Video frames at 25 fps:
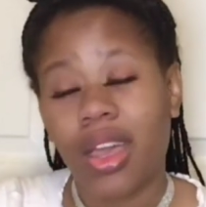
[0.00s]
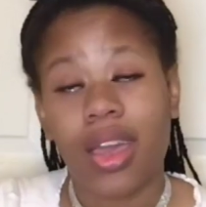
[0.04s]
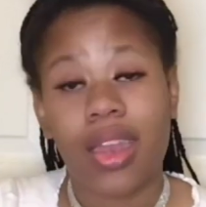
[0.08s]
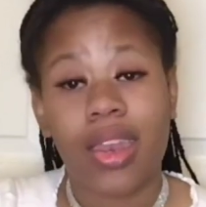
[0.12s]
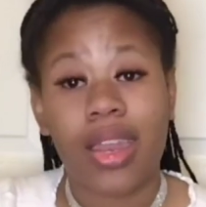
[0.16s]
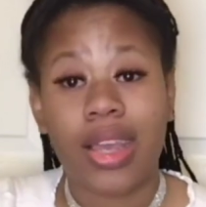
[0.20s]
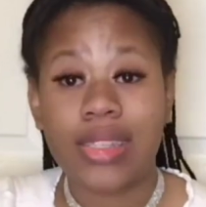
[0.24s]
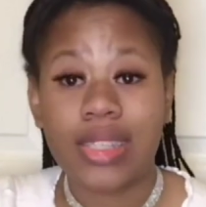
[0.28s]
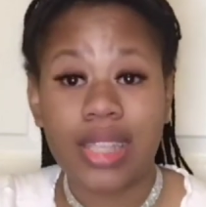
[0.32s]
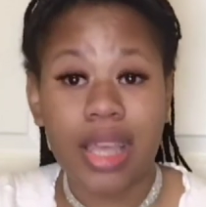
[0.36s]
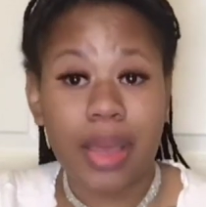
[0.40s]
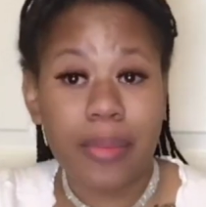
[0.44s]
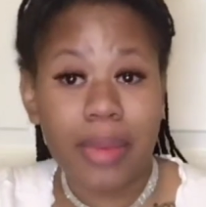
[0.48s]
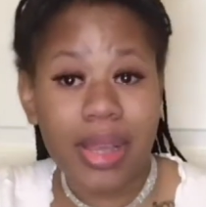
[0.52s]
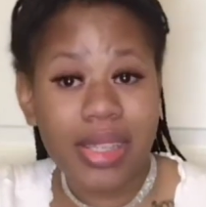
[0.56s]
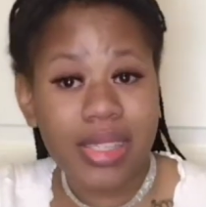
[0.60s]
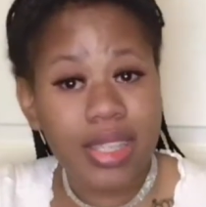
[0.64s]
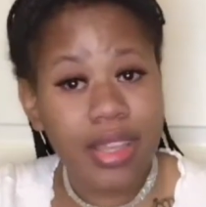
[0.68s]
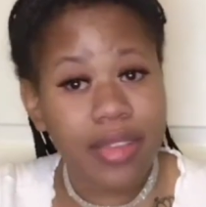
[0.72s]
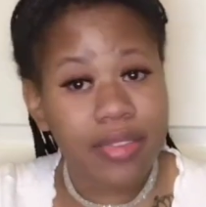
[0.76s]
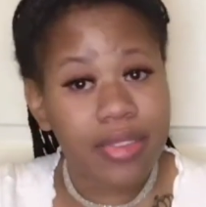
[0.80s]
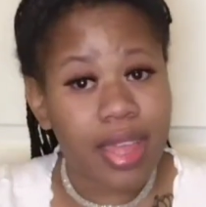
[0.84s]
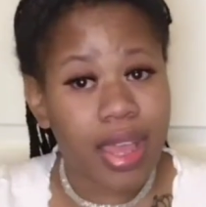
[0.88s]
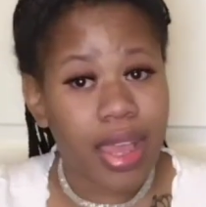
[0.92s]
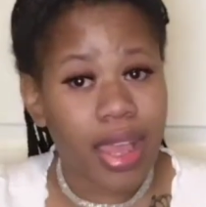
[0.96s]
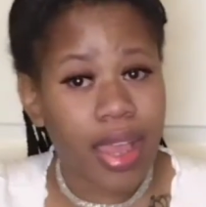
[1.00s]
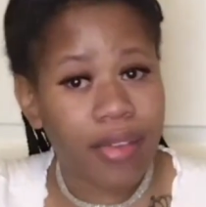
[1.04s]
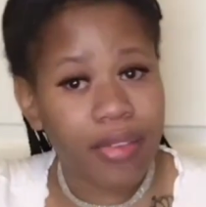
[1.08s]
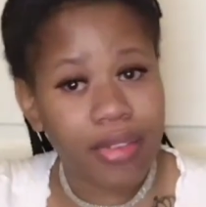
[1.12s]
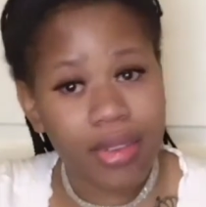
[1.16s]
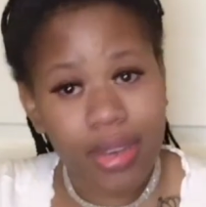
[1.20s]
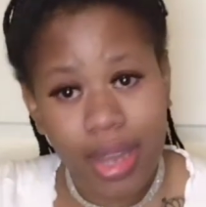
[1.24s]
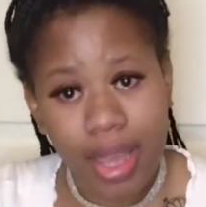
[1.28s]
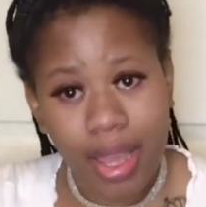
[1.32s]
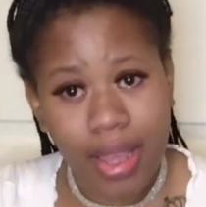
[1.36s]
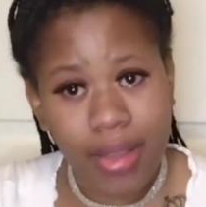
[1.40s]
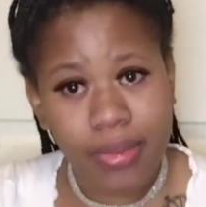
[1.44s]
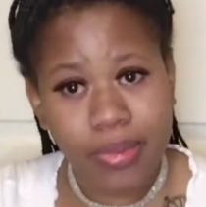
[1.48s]
And I tell myself that
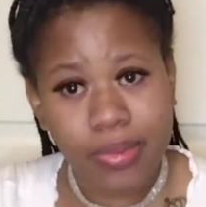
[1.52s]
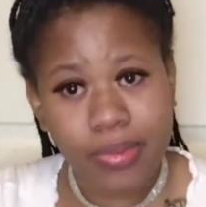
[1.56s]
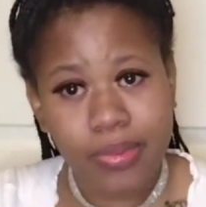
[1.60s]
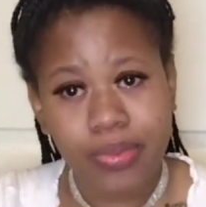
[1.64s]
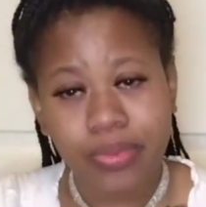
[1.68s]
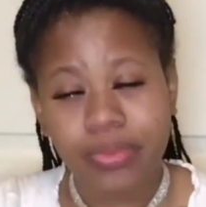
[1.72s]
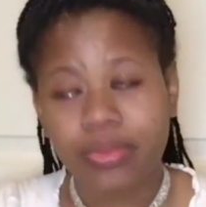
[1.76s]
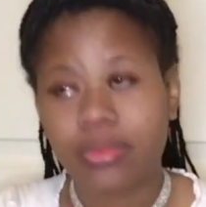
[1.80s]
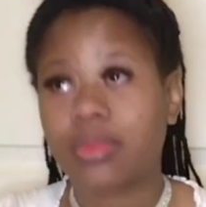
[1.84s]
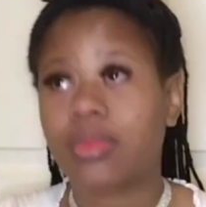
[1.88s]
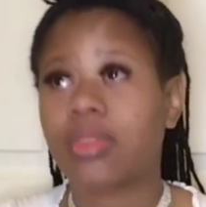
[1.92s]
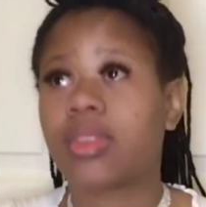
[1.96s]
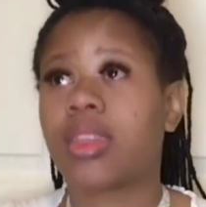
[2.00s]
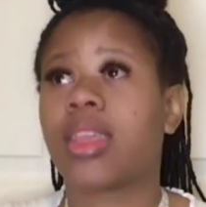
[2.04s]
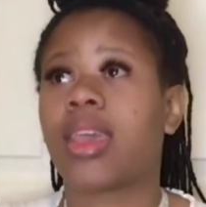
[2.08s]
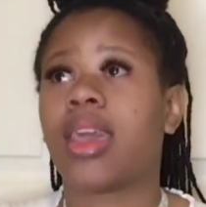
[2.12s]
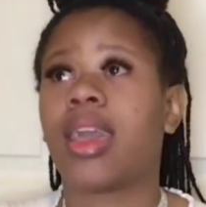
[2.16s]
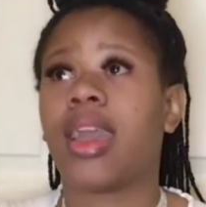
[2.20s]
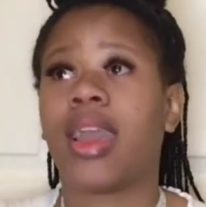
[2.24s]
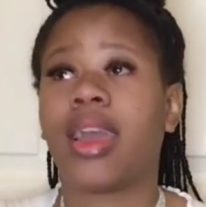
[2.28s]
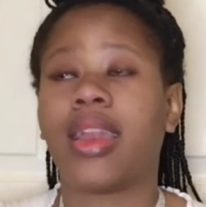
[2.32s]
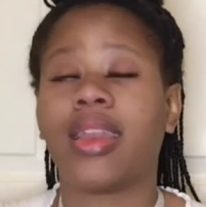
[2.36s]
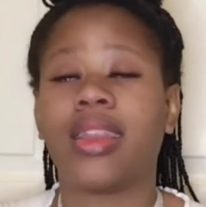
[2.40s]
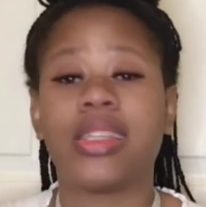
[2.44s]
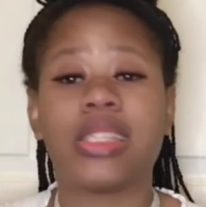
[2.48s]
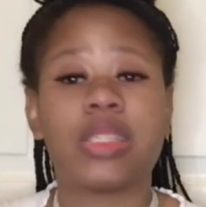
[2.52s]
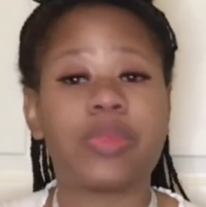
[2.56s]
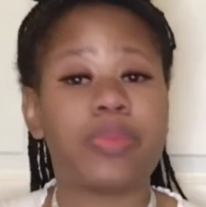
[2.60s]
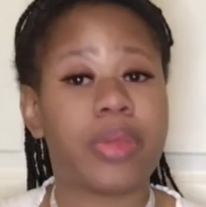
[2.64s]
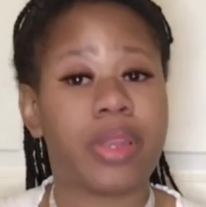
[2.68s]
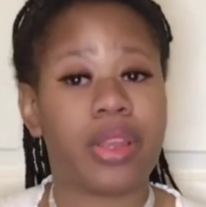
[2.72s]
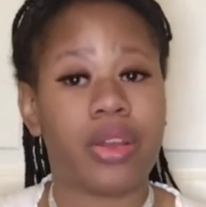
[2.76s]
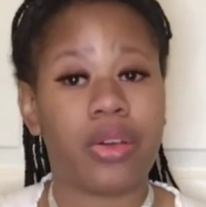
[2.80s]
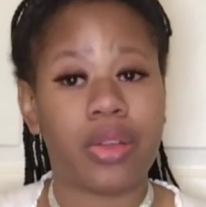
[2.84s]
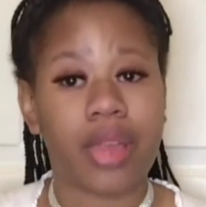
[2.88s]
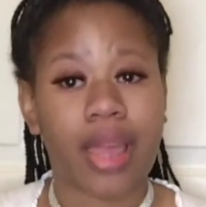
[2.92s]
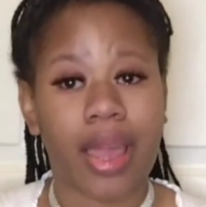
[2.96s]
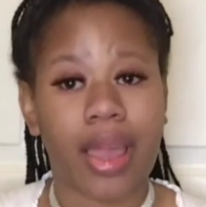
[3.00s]
every day. And it's
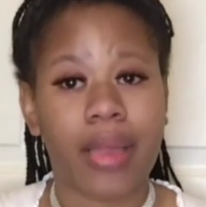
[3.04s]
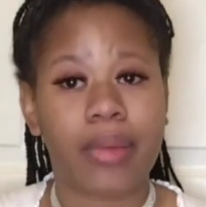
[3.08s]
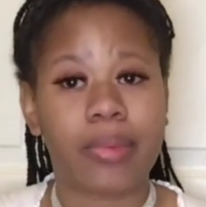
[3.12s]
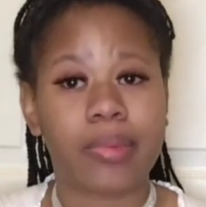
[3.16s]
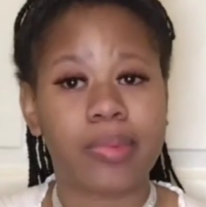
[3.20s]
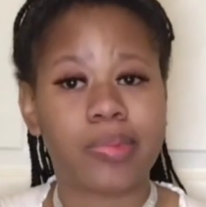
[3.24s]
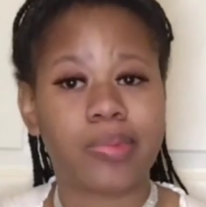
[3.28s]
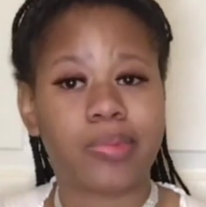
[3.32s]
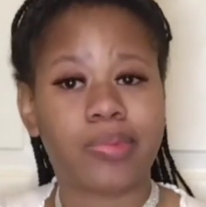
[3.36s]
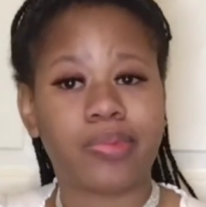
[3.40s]
been okay.